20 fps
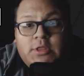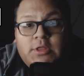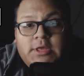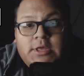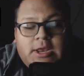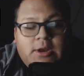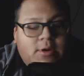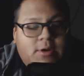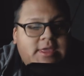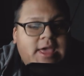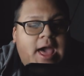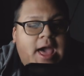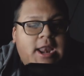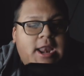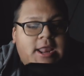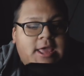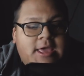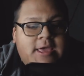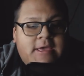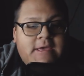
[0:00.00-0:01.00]
here
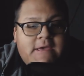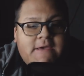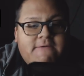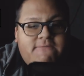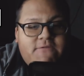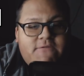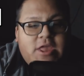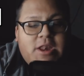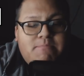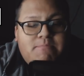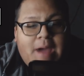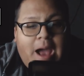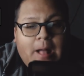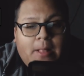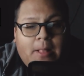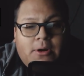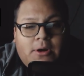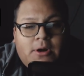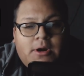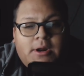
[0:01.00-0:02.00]
again, Finn
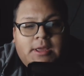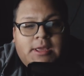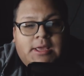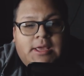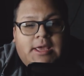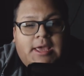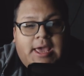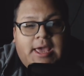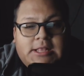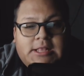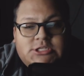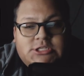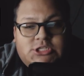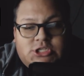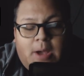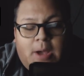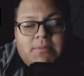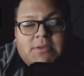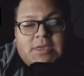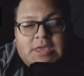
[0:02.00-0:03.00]
Balor ends
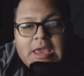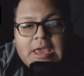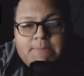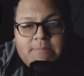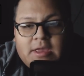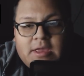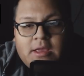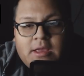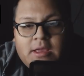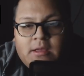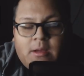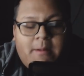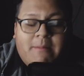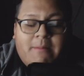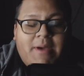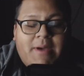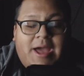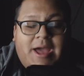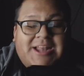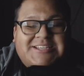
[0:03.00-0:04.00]
up keeping...
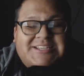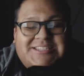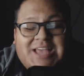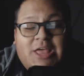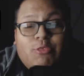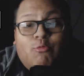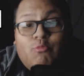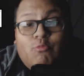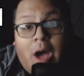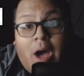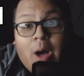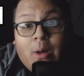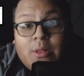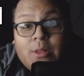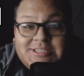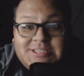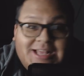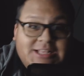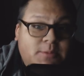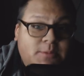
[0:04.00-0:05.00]
Seth
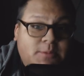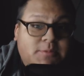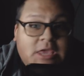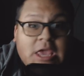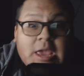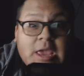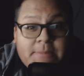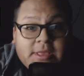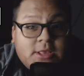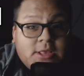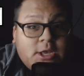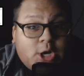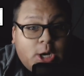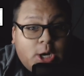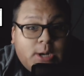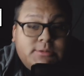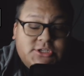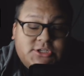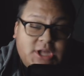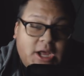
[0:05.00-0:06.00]
Rollins ends up keeping the
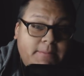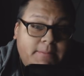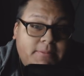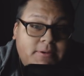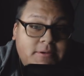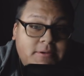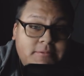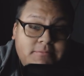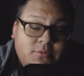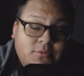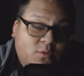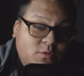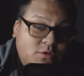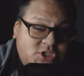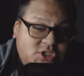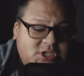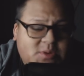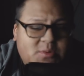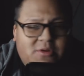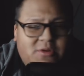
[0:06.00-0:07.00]
curb stomp. But we'll
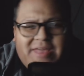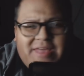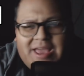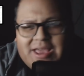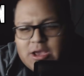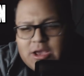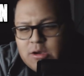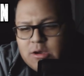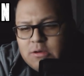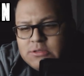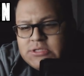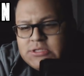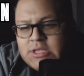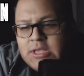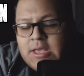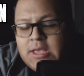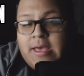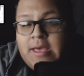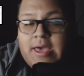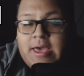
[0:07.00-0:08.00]
see where that goes.
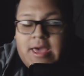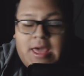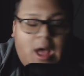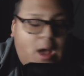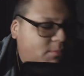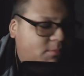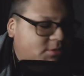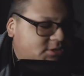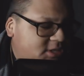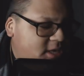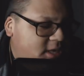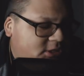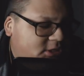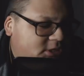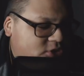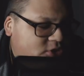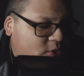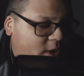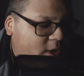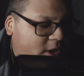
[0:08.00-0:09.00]
I almost say
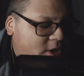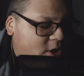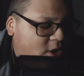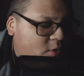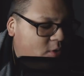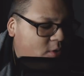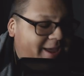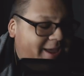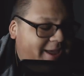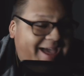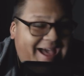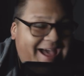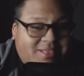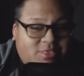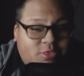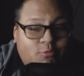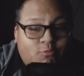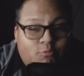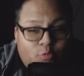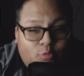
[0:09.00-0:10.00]
this too. I know
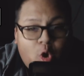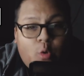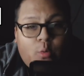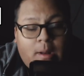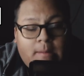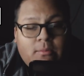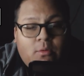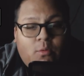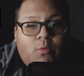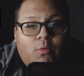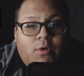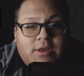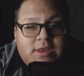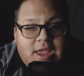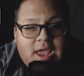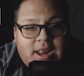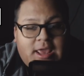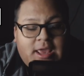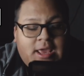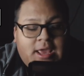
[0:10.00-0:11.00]
at the Royal Rumble we're
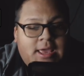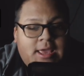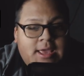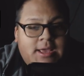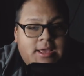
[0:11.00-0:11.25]
getting,